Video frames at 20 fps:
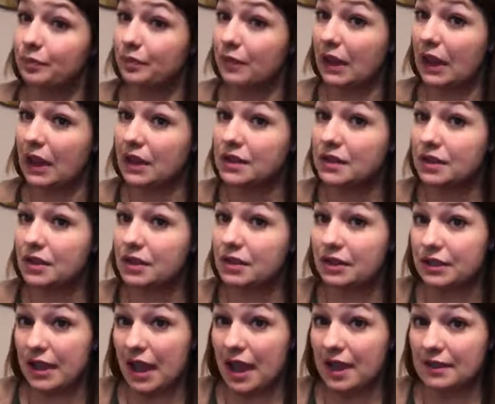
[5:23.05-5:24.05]
The answer is
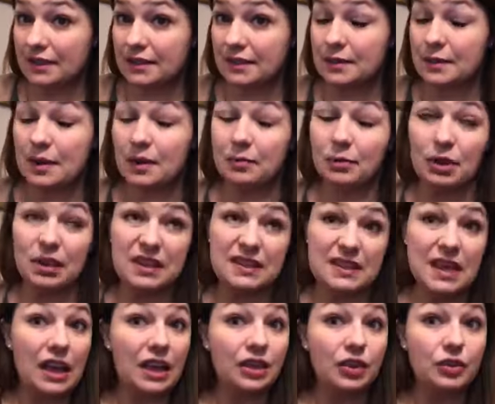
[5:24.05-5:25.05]
yes. I'm gonna
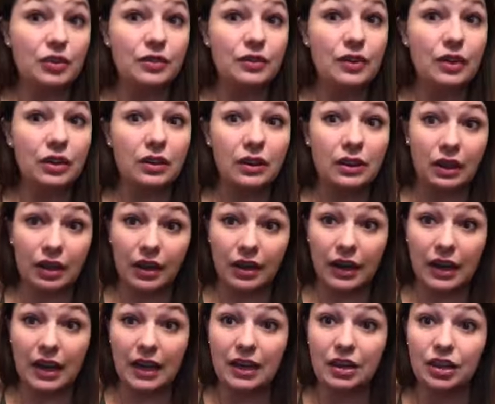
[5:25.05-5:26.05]
tell you, if you're
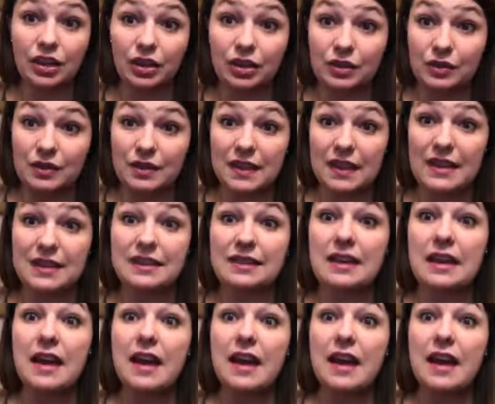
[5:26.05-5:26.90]
learning and you're new to this,